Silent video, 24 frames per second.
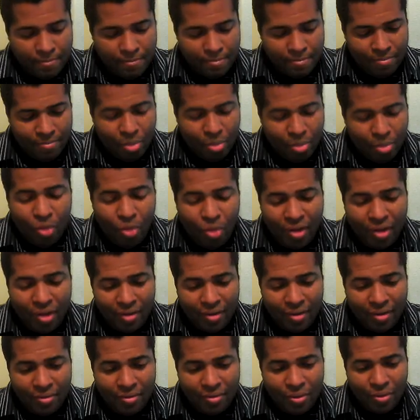
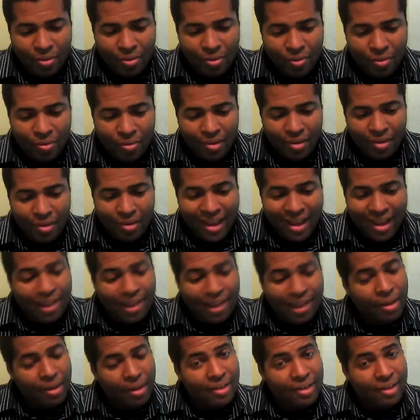boring. And
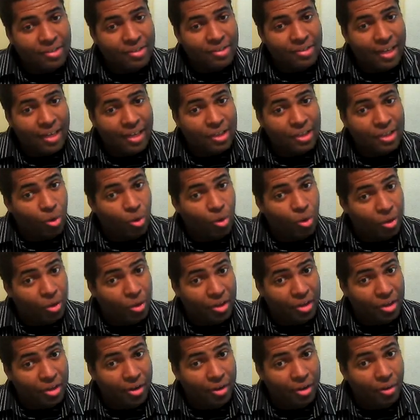I'm not going to even say it's only
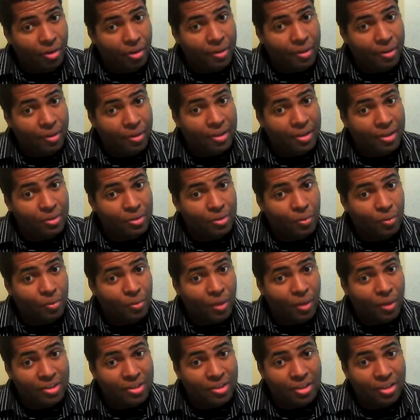your ego, because
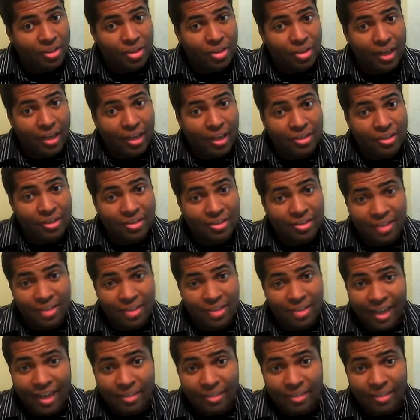Western education is
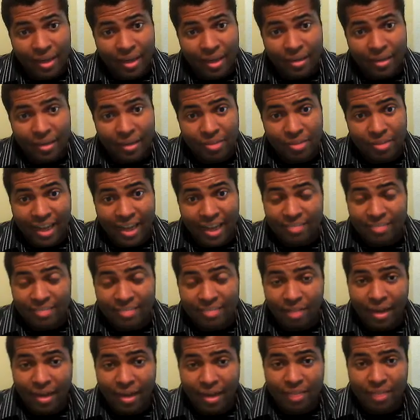designed to make it science and
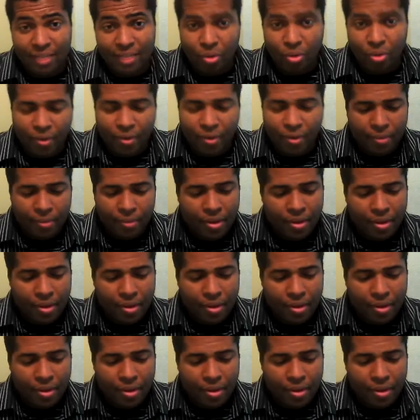mathematics boring.